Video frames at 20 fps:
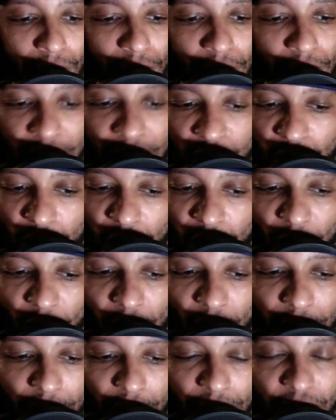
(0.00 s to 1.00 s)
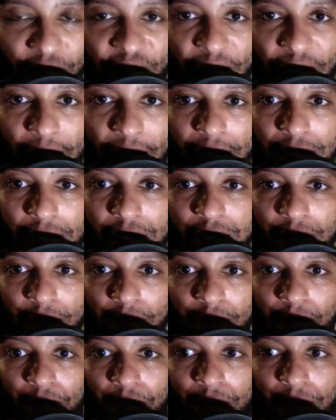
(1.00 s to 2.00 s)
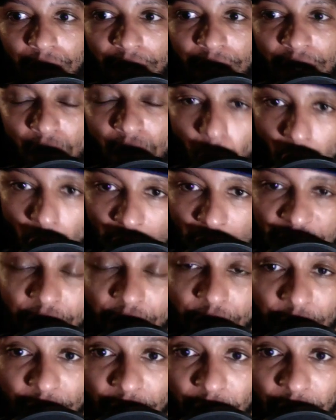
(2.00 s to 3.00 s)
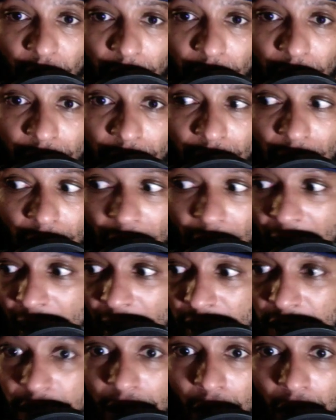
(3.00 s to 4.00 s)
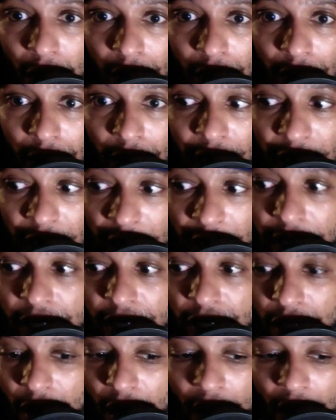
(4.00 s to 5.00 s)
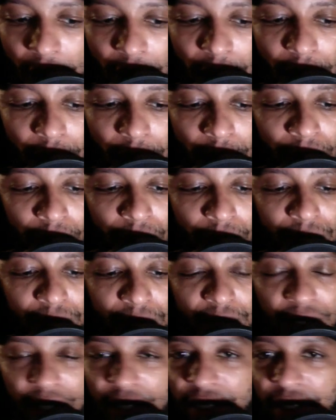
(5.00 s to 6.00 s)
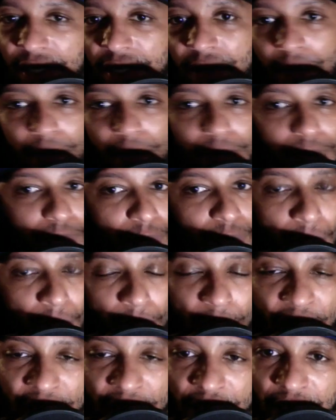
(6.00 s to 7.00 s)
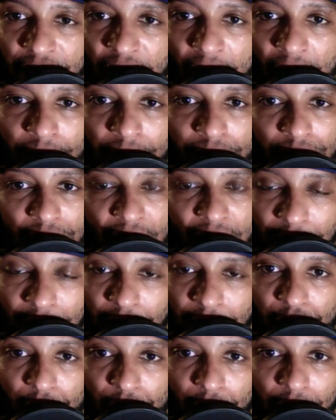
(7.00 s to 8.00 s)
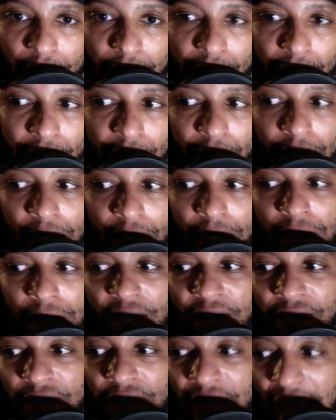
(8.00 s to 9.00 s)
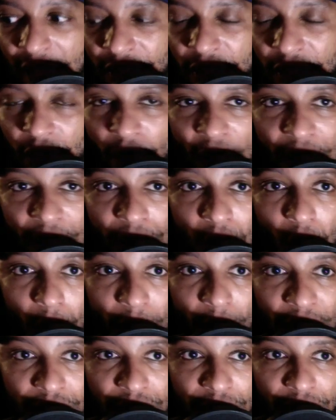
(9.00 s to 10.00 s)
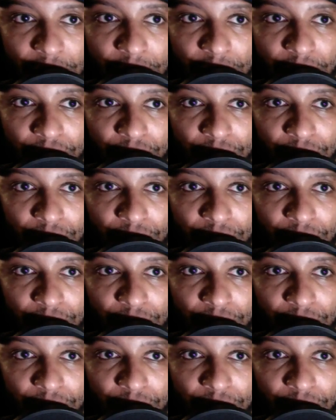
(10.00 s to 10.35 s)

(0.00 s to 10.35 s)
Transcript: He has run well here in the past. He wants a victory as an owner in his car. This is the best top time to do it. They've got the right momentum.